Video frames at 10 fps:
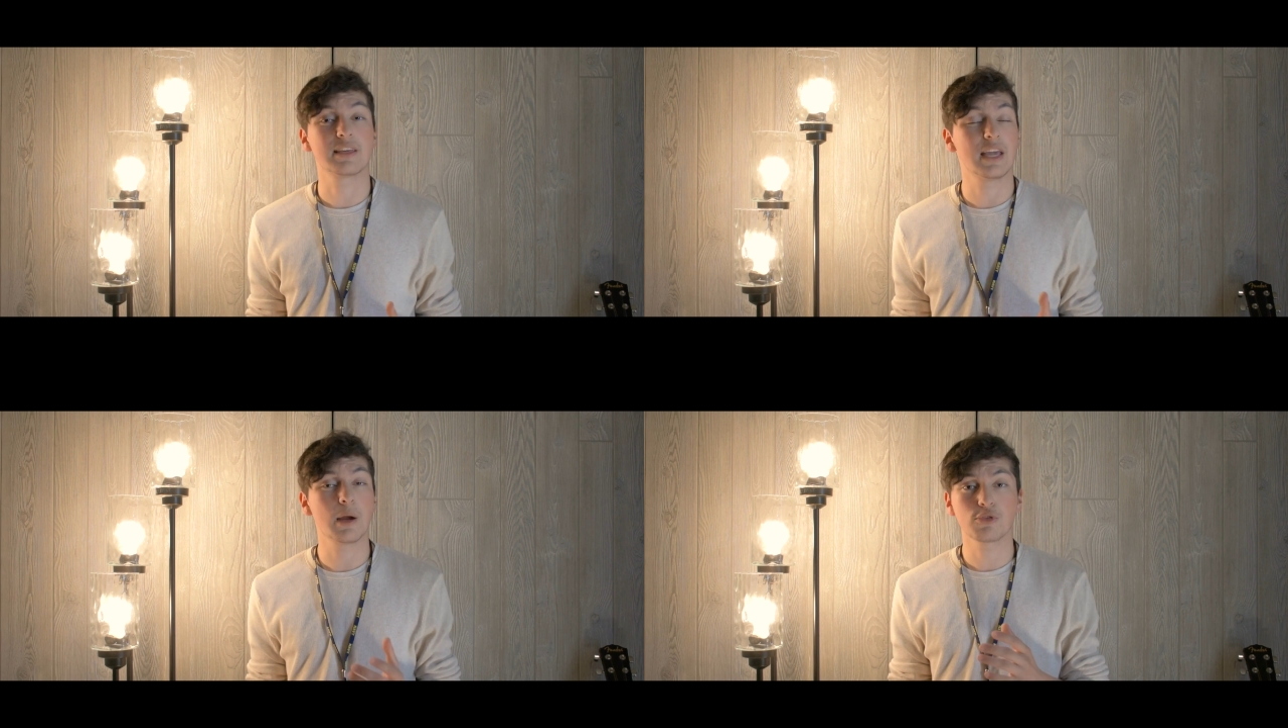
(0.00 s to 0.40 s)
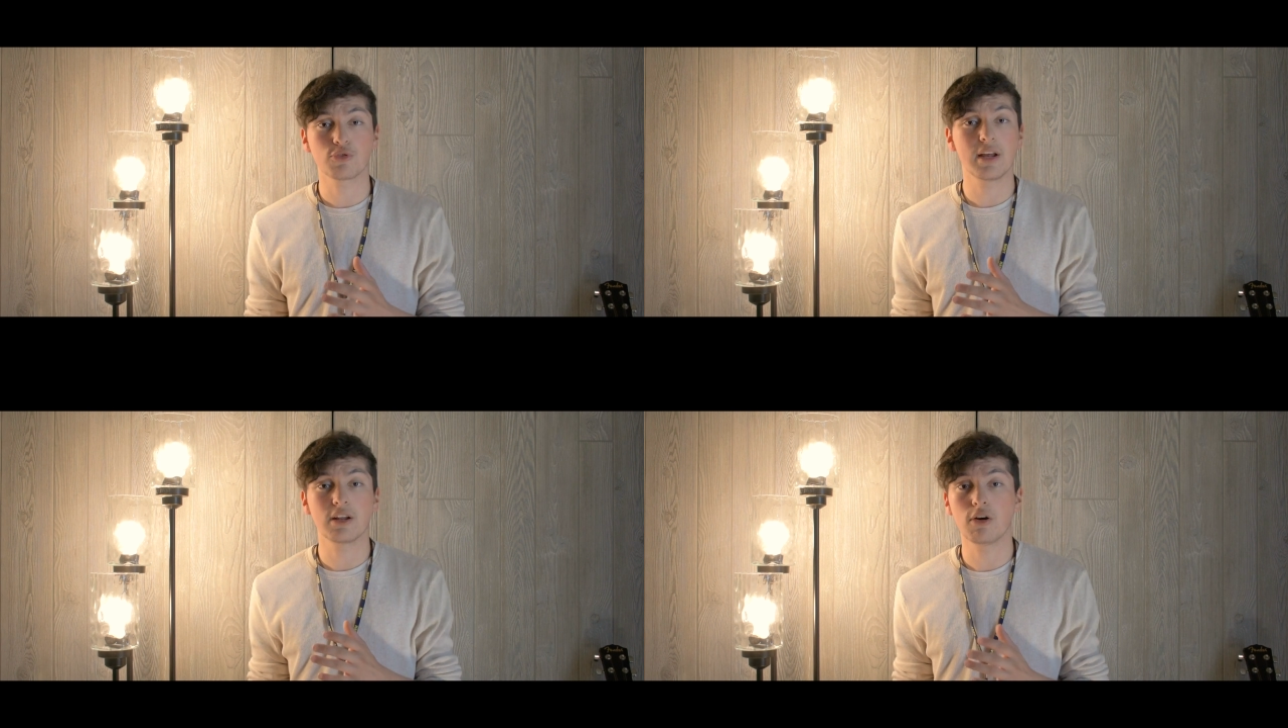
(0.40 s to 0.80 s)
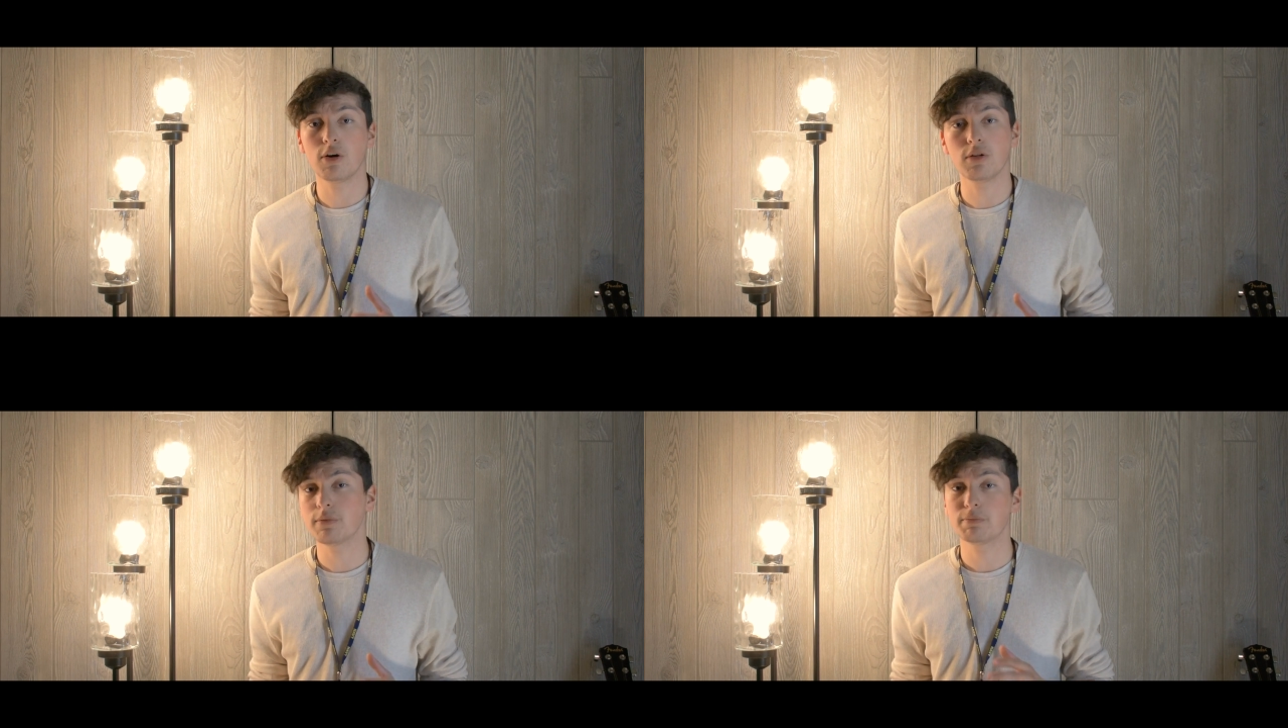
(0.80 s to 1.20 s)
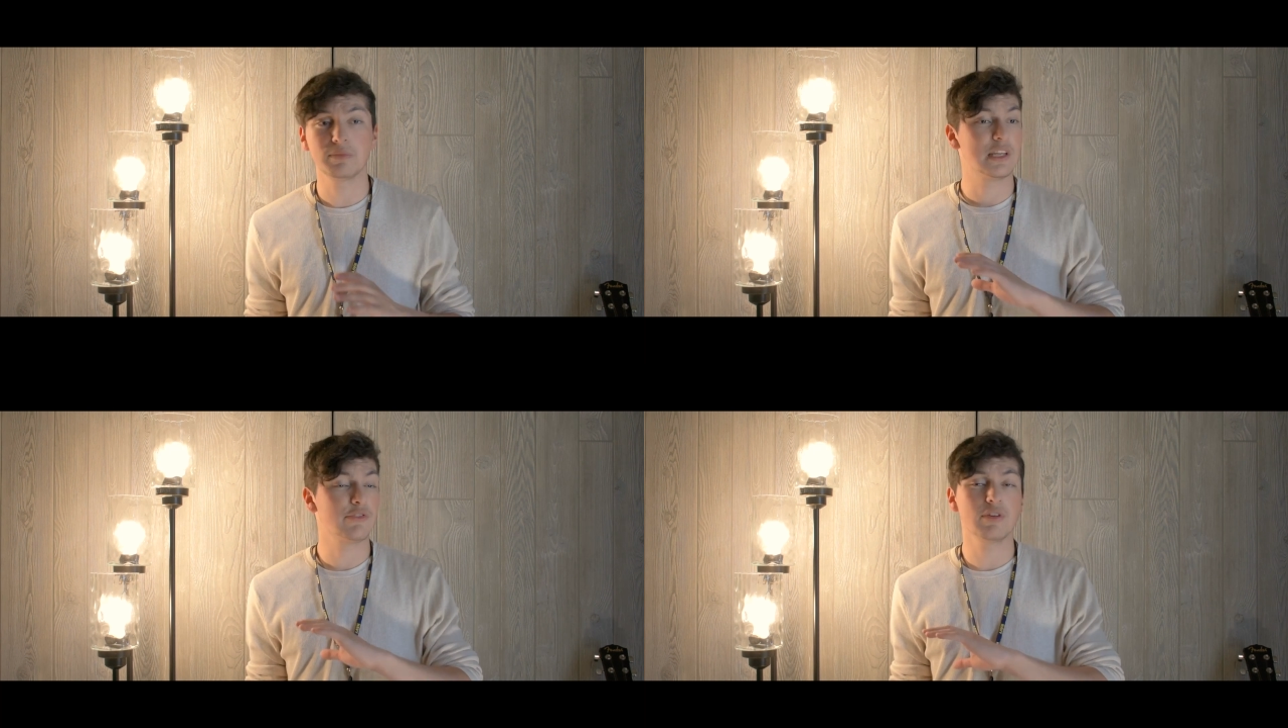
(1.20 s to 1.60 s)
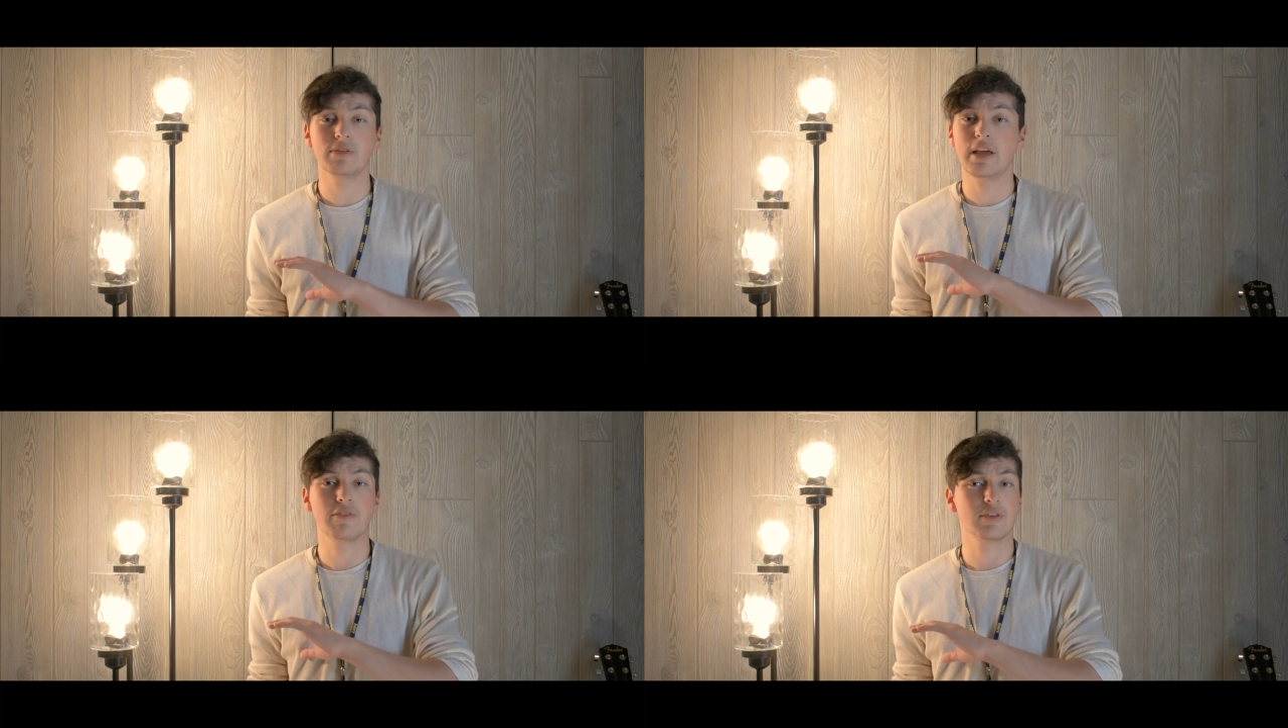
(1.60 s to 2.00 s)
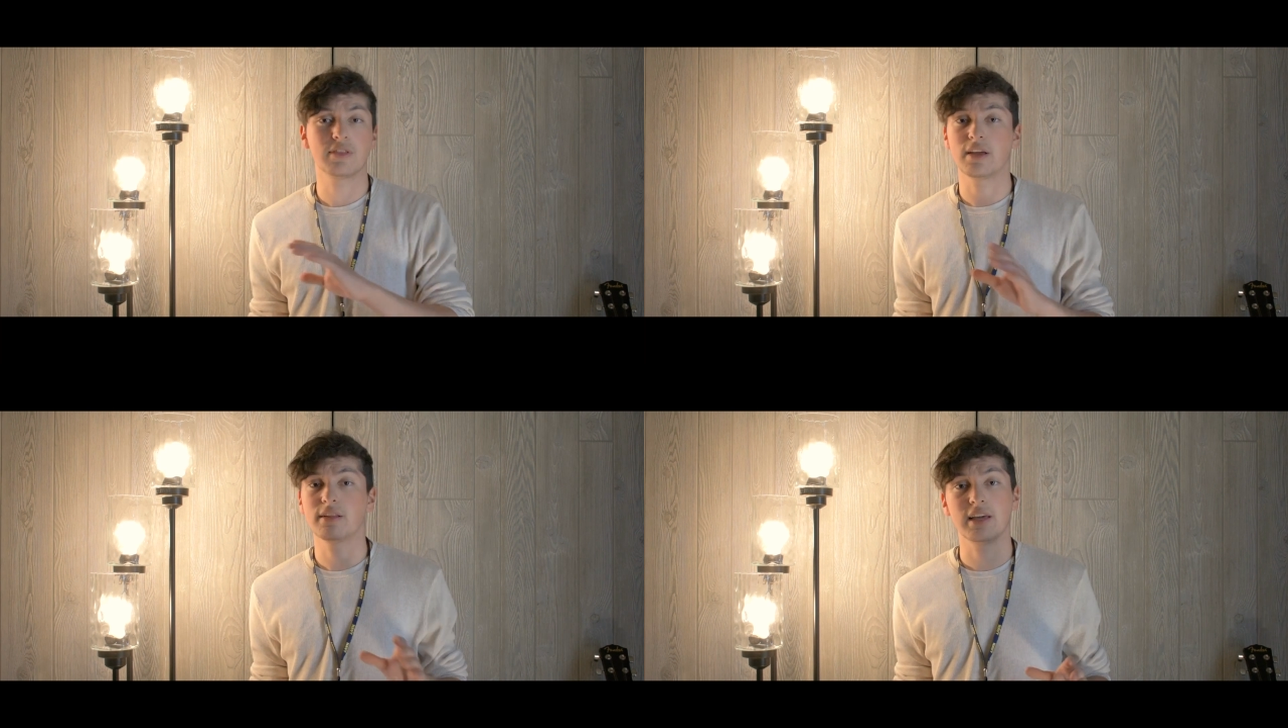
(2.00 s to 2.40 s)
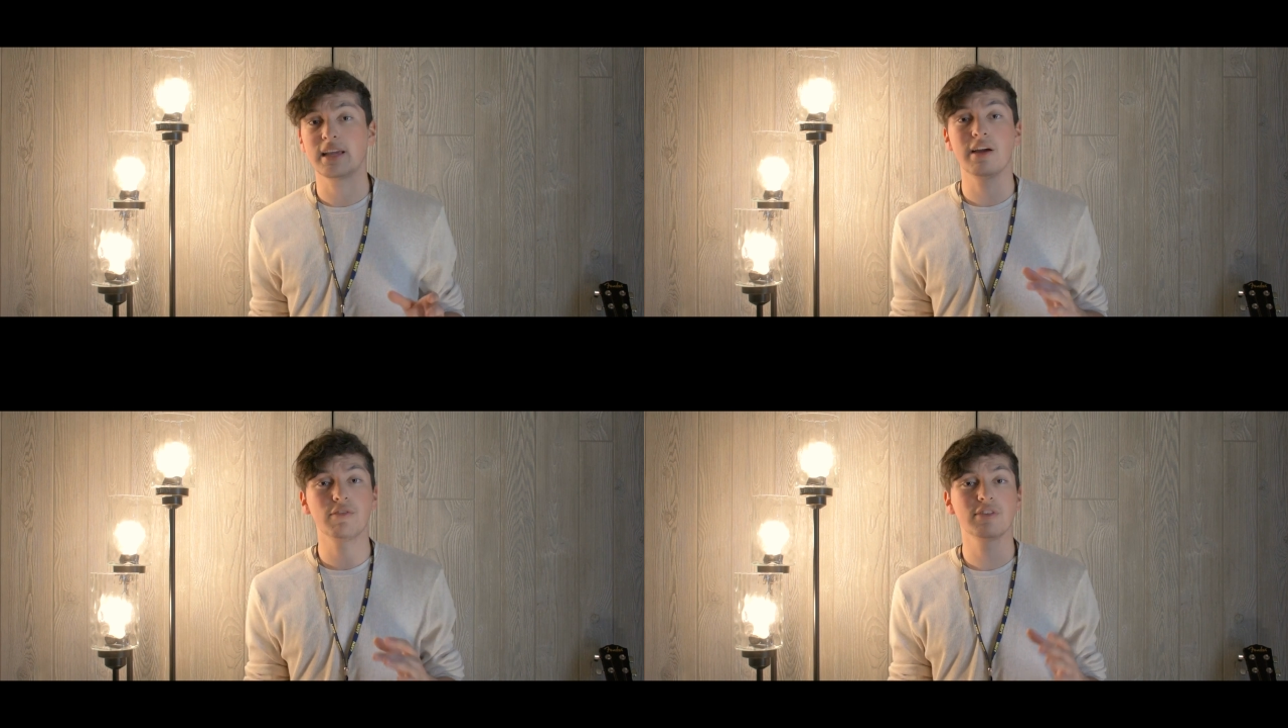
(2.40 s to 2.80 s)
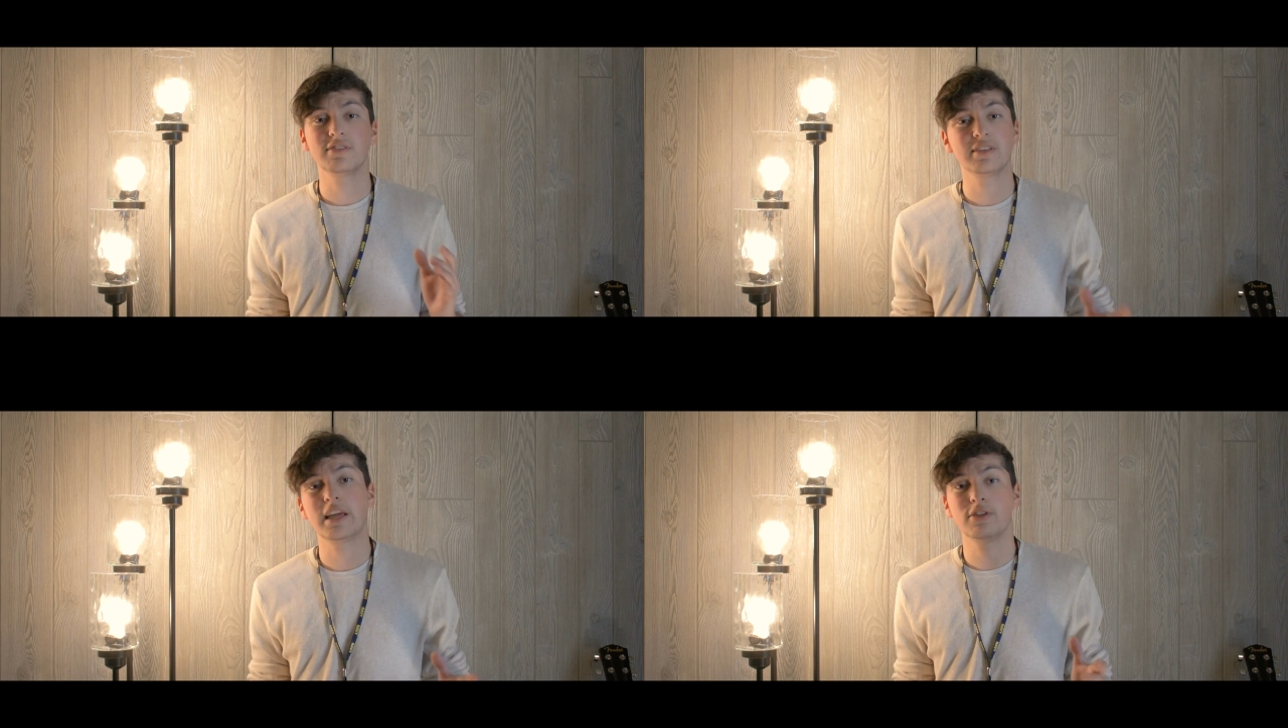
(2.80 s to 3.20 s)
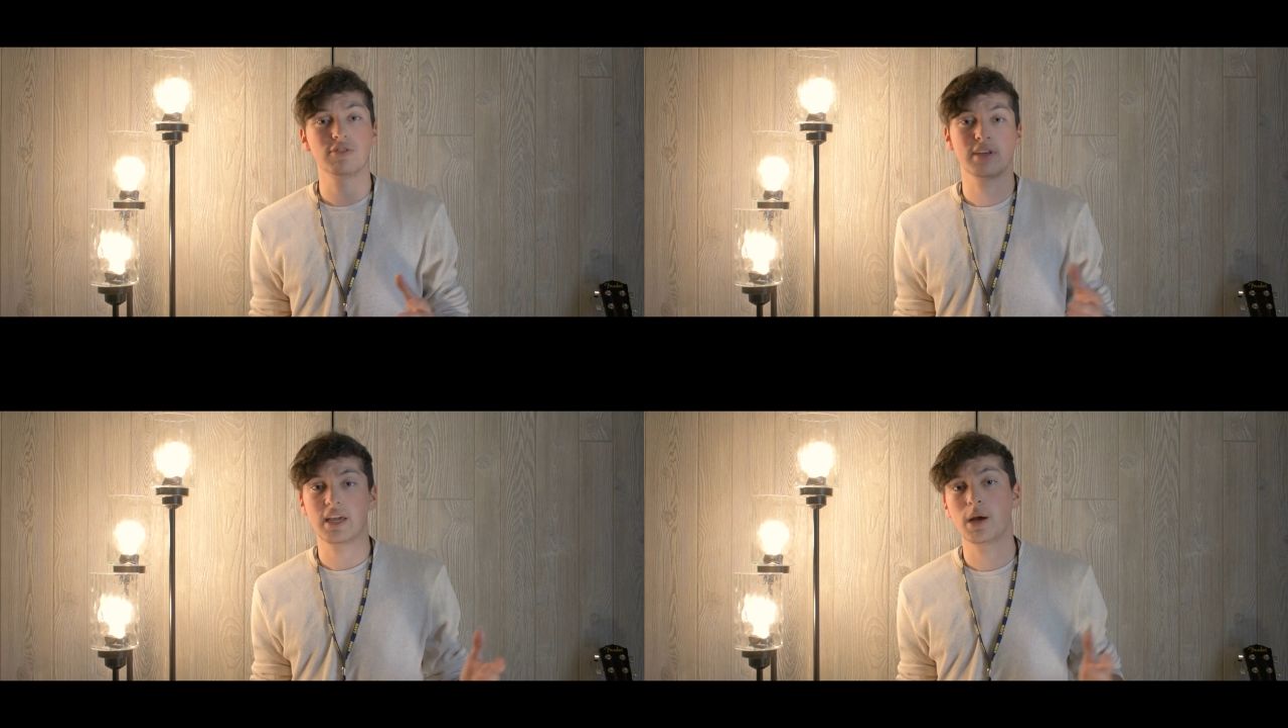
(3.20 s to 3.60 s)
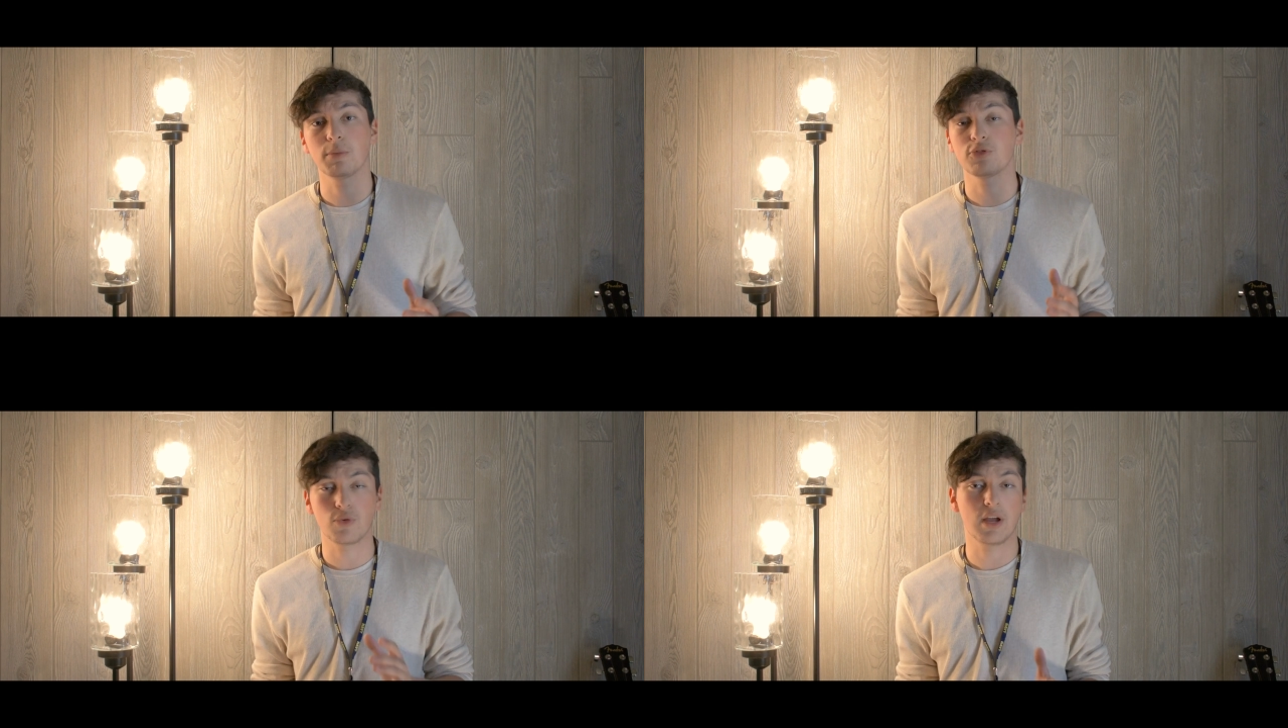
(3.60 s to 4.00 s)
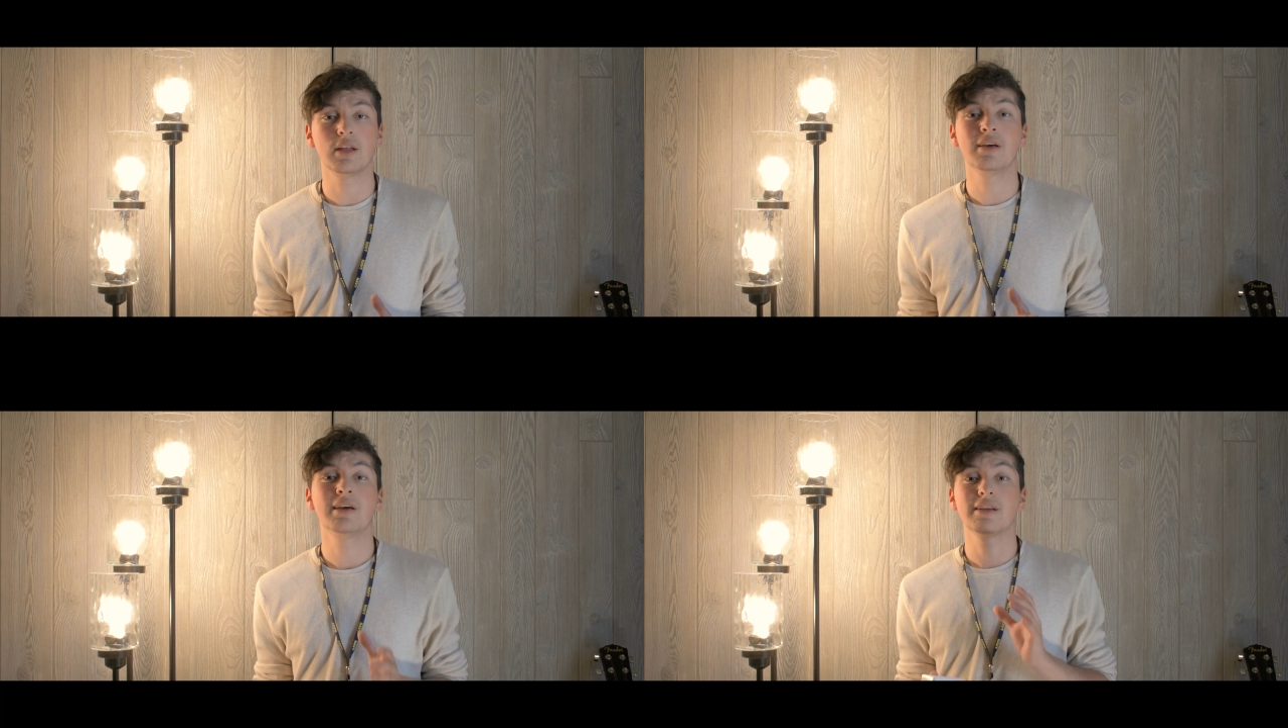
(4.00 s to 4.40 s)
The camera's great and all different, everything, like every stage of the camera is great,